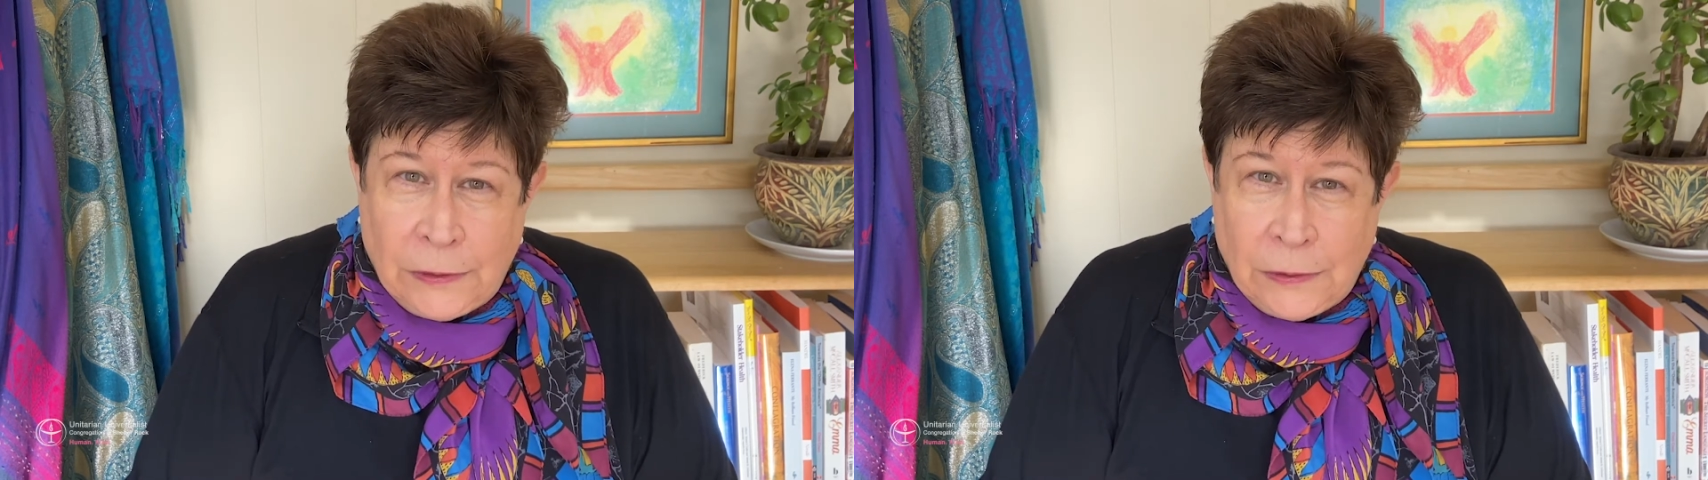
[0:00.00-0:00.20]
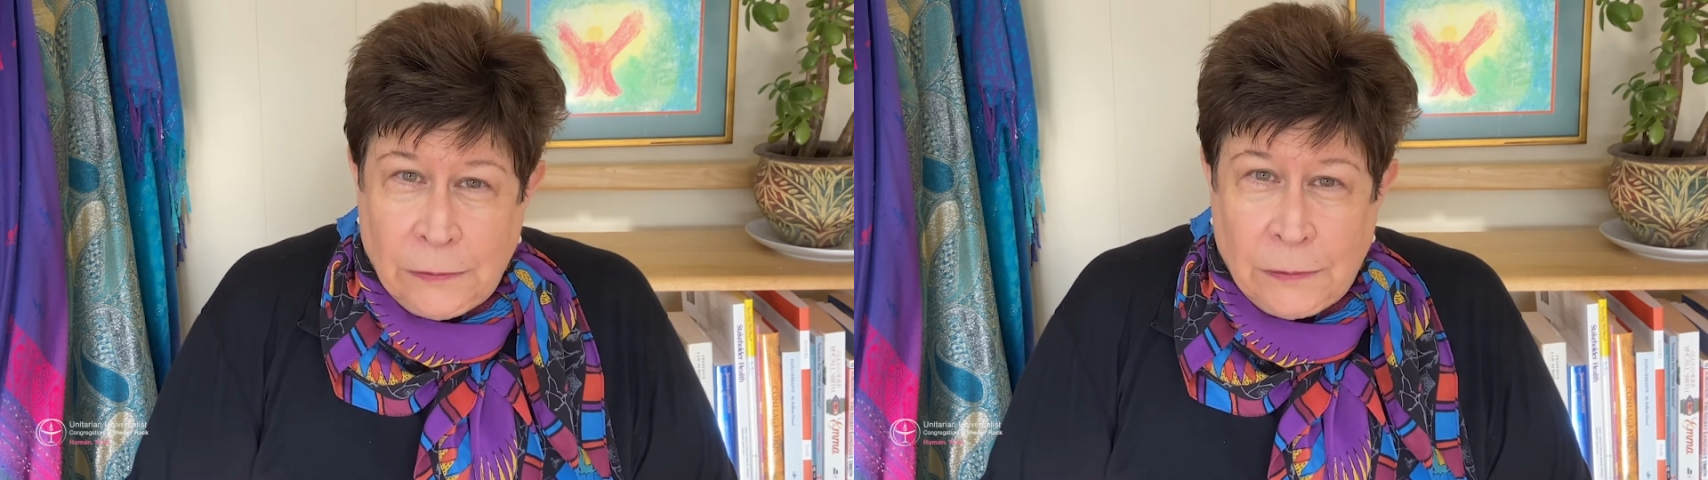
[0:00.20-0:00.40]

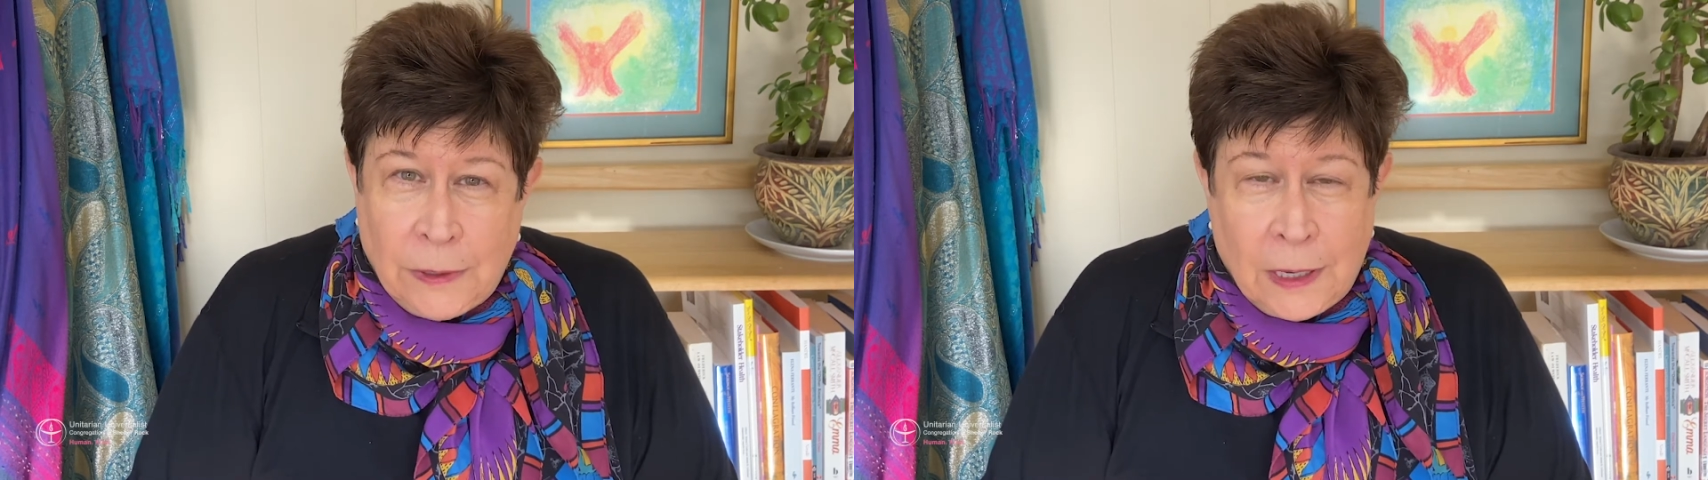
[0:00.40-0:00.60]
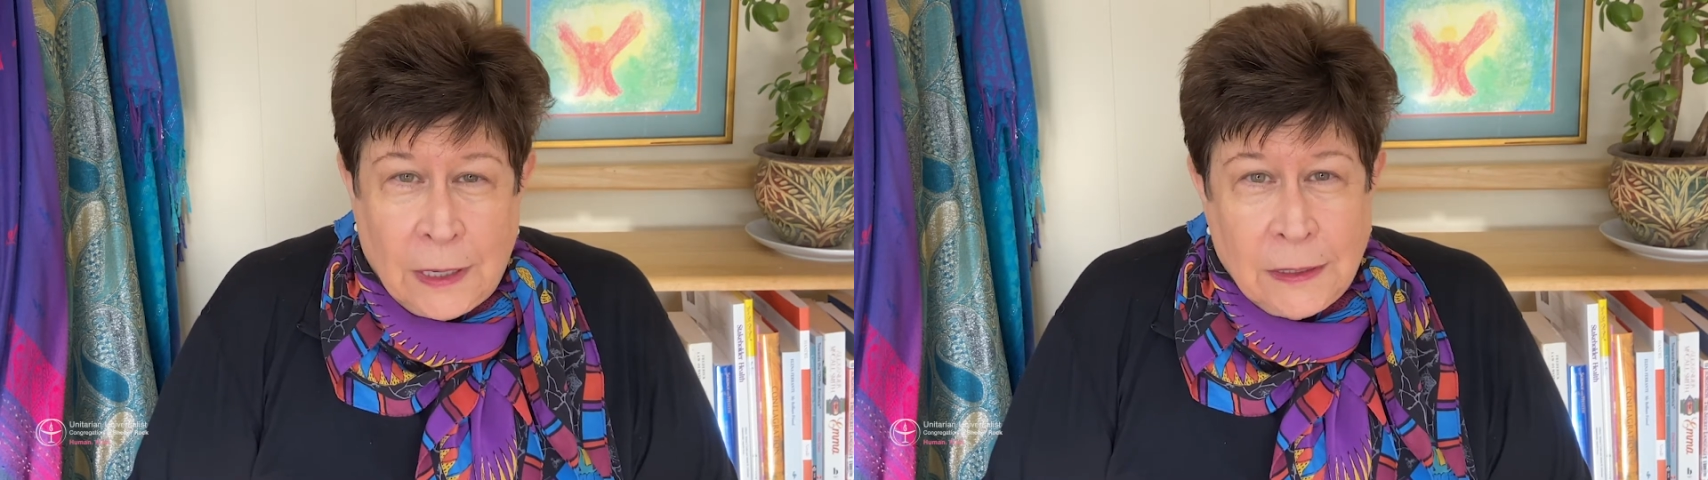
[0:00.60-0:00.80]
you
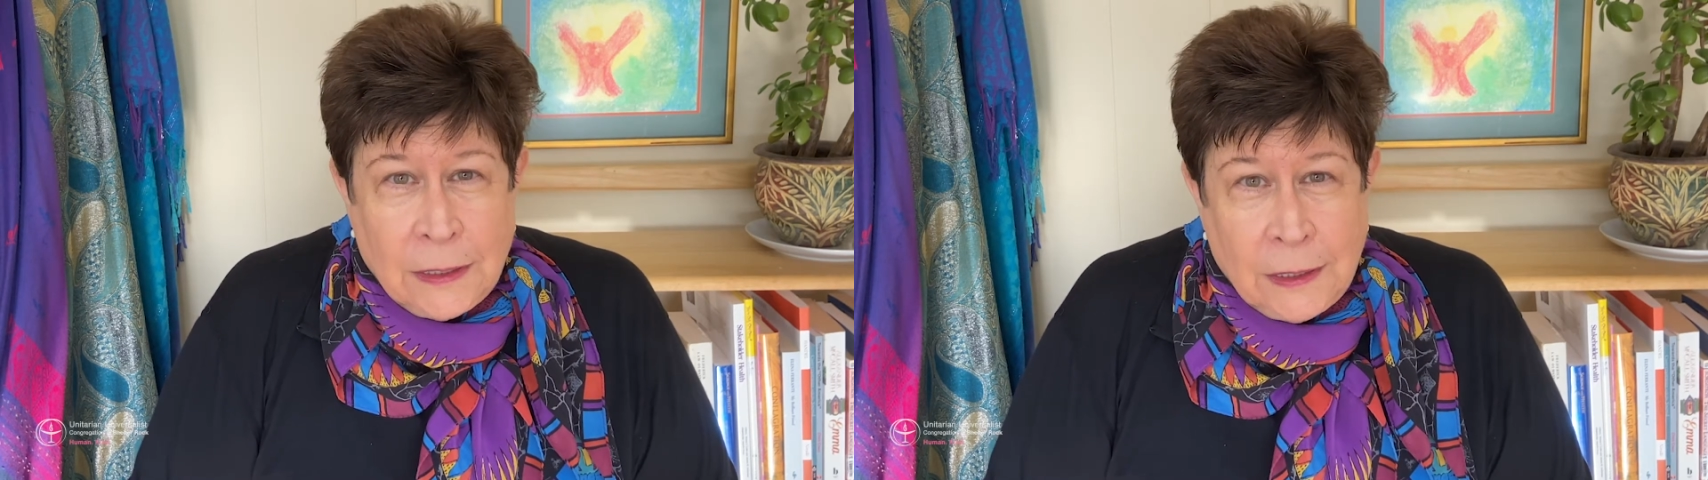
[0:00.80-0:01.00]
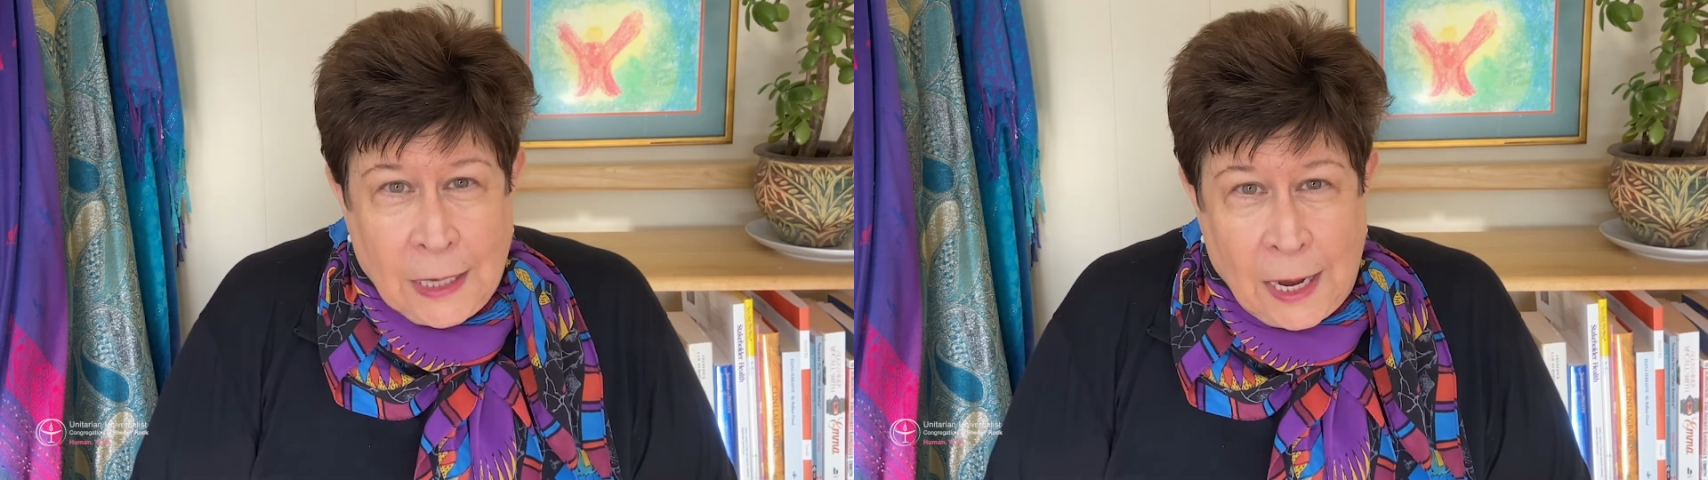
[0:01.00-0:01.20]
a
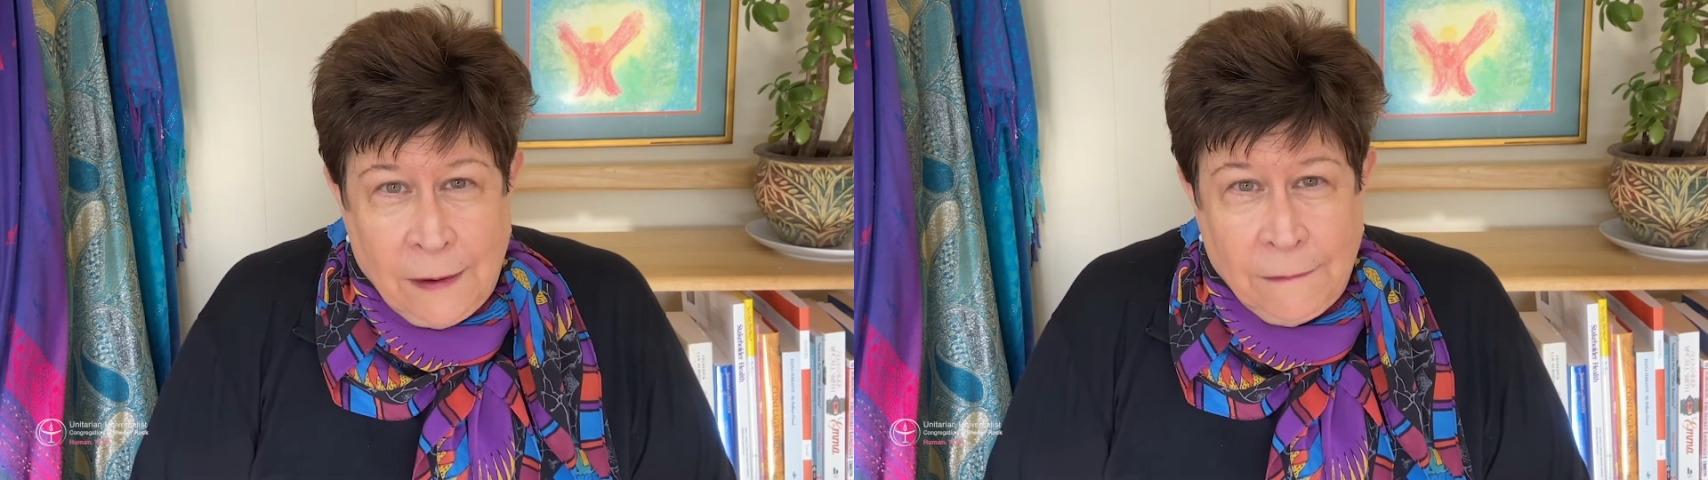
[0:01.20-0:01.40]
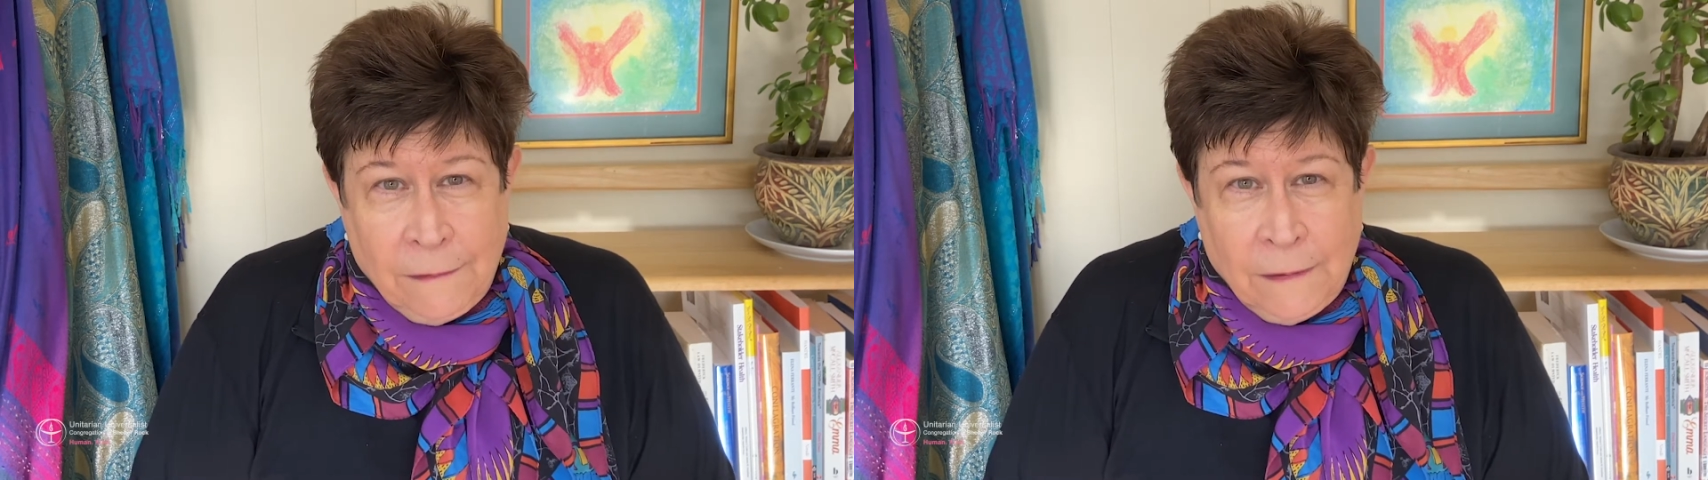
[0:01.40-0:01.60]
safe